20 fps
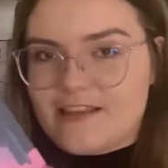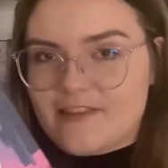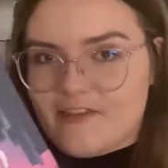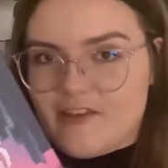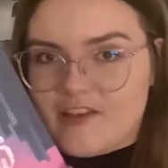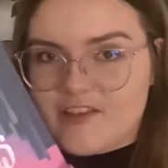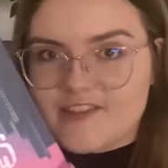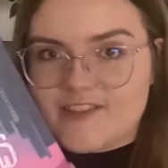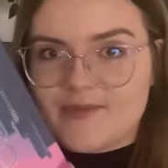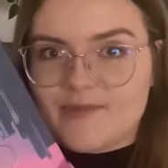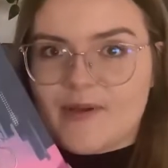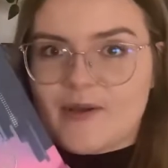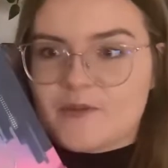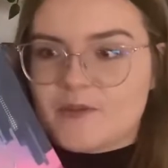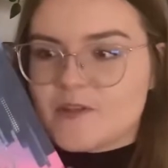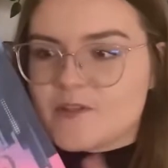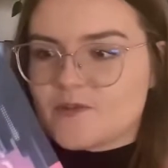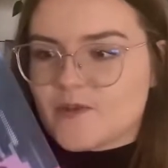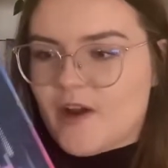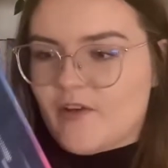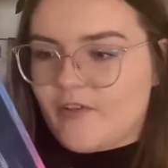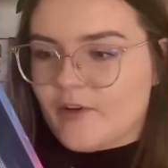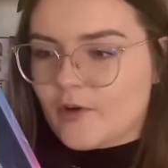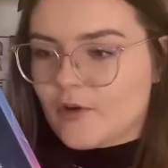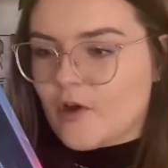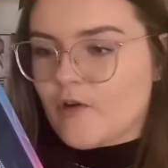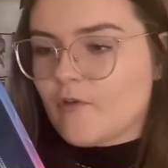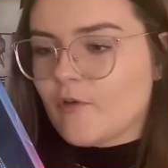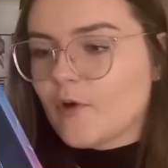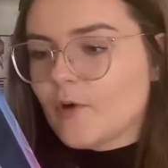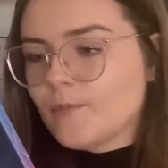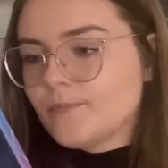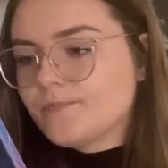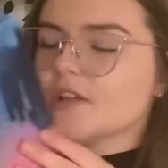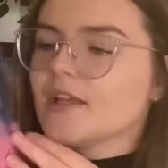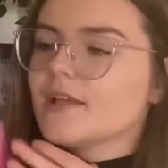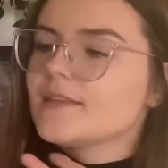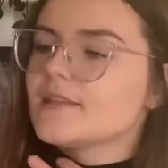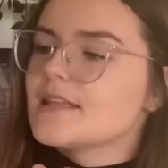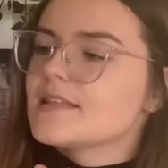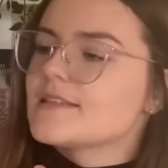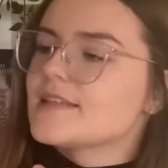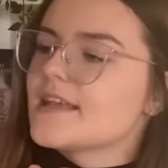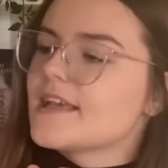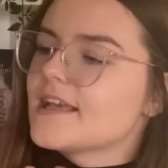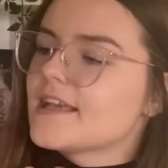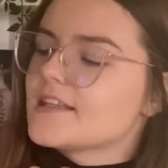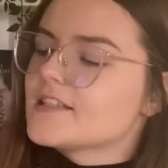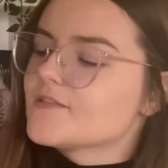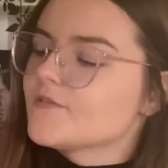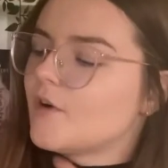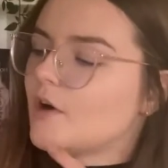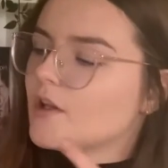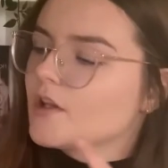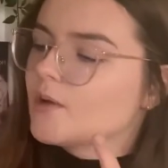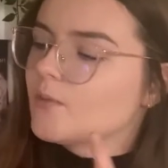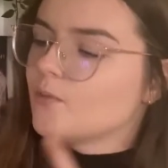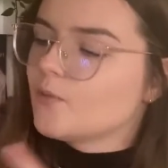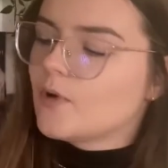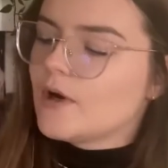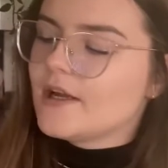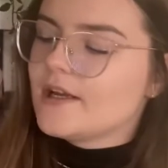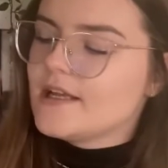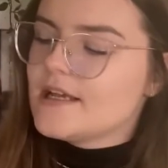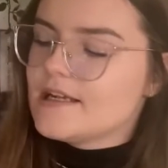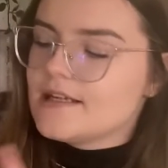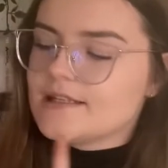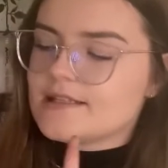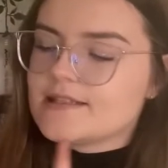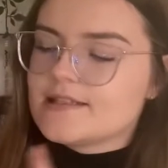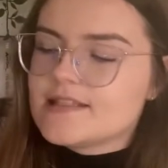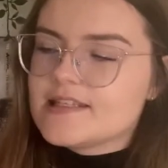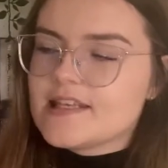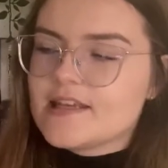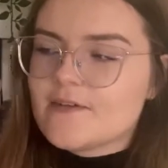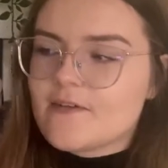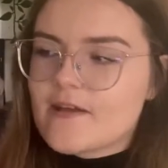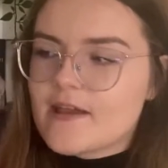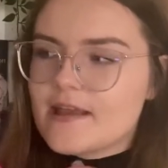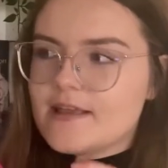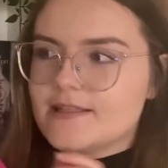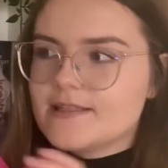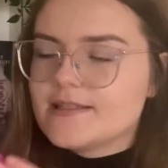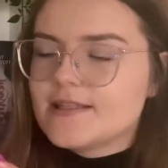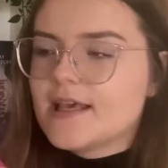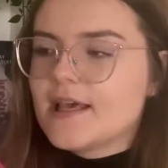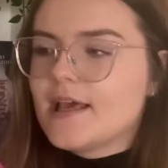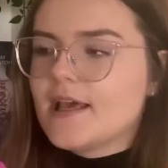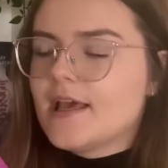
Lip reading: things about this graphic novel. This is volume 1 in a series,